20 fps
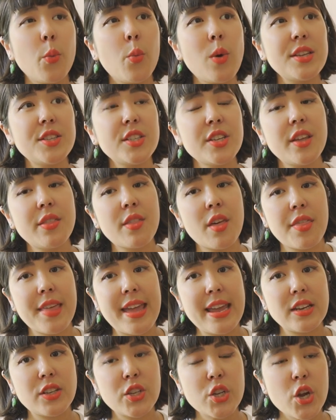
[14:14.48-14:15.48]
wishing that
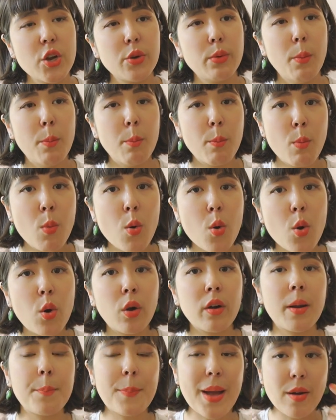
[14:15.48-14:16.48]
they had known
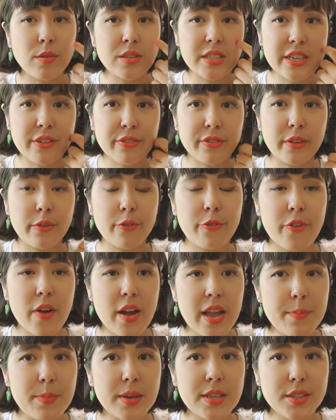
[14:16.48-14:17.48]
more about different
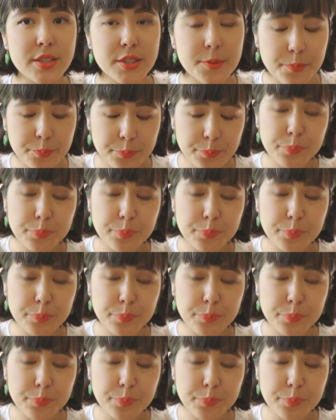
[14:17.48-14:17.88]
fibers.